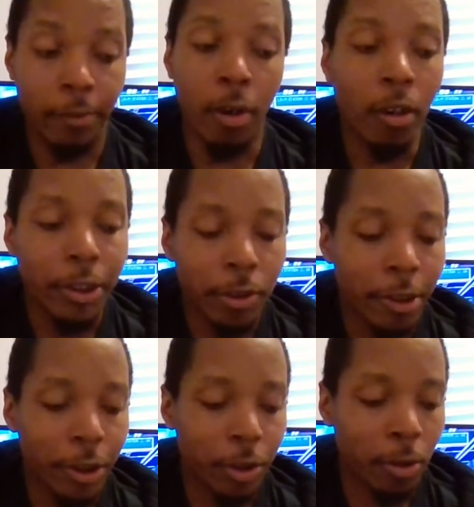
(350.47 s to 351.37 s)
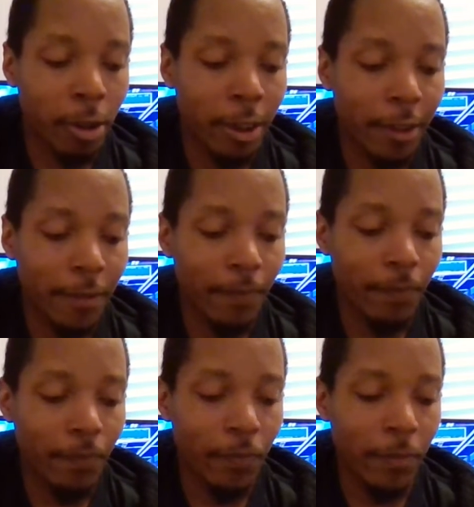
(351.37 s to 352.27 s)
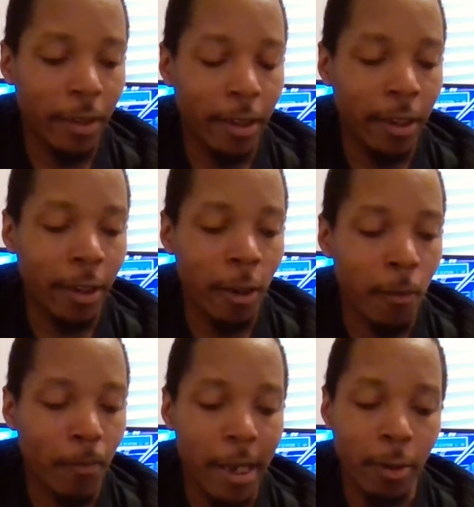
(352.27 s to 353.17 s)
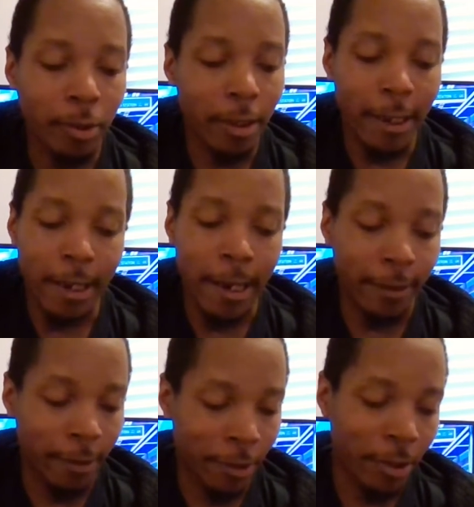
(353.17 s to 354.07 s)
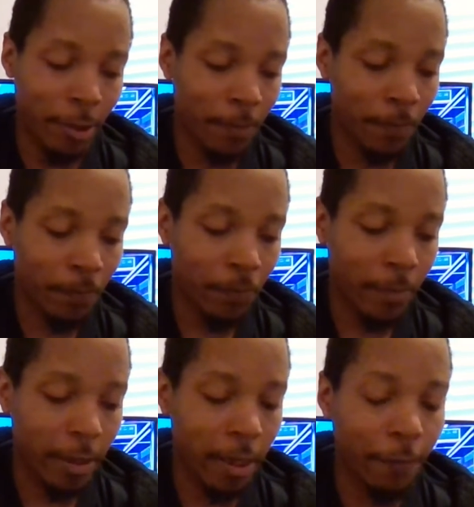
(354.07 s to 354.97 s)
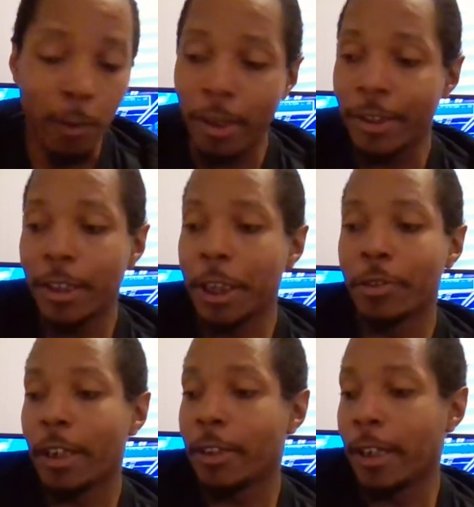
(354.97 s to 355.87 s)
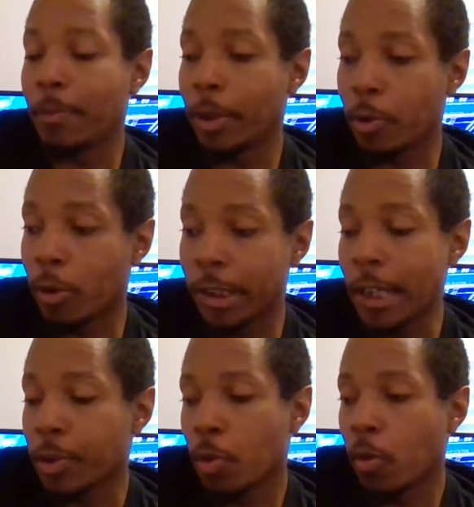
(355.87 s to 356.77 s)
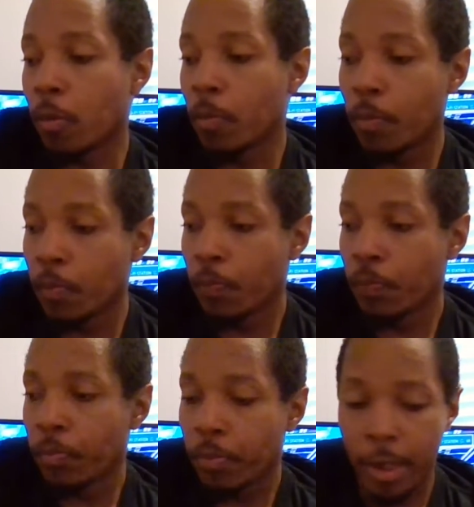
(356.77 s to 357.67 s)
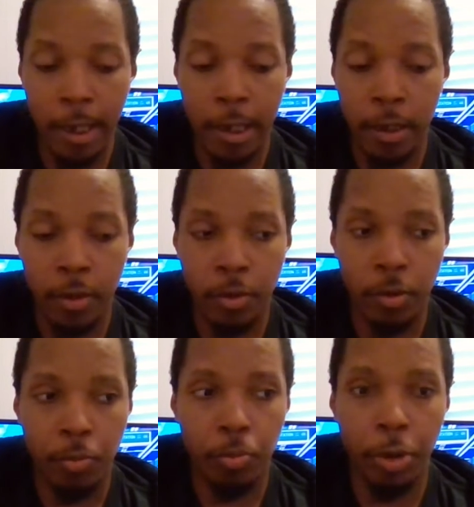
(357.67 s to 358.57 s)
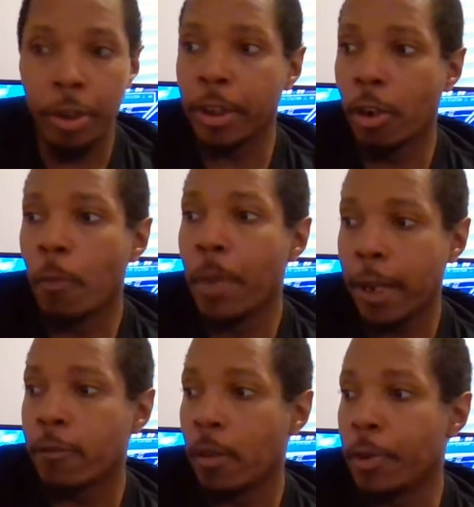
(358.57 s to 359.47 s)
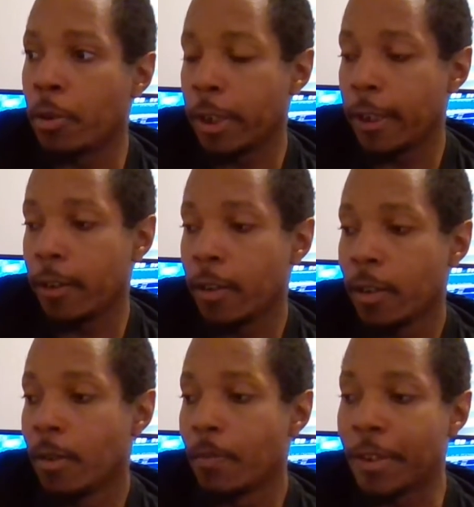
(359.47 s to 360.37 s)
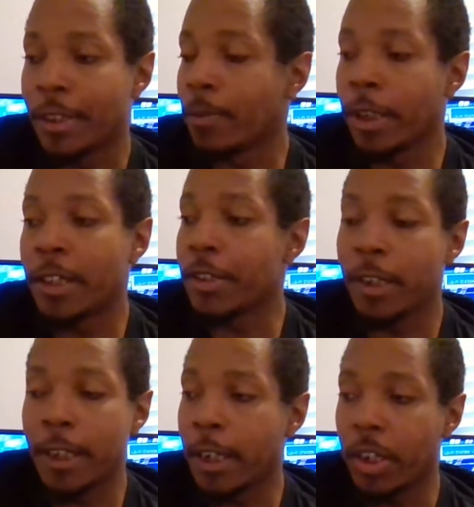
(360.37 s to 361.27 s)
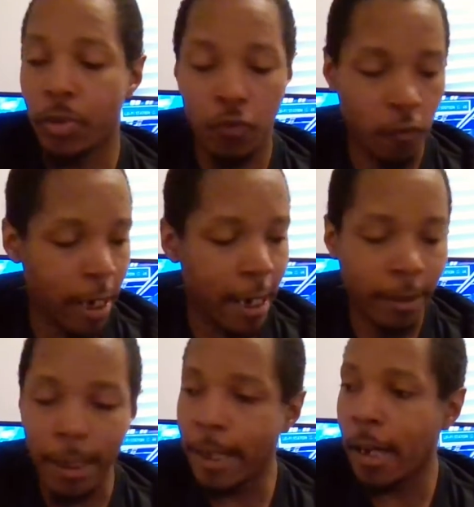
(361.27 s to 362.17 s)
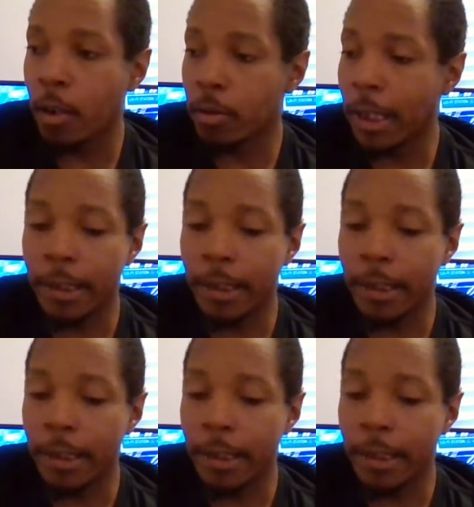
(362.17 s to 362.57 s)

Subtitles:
Long story short, Michael's like, all right, listen, if you want to sit there and try to take me to court, that's cool. And you're going to go bankrupt doing it. Because I'm going to sit there and drag that out